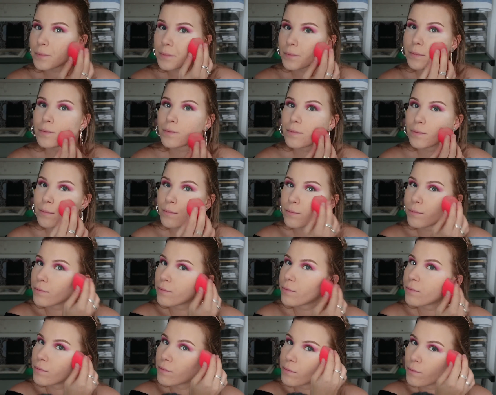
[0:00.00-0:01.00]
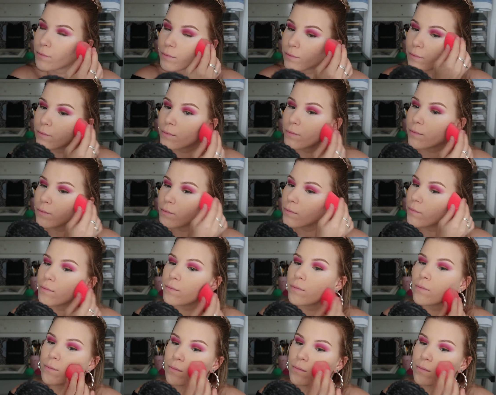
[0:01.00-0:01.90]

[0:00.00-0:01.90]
[no speech]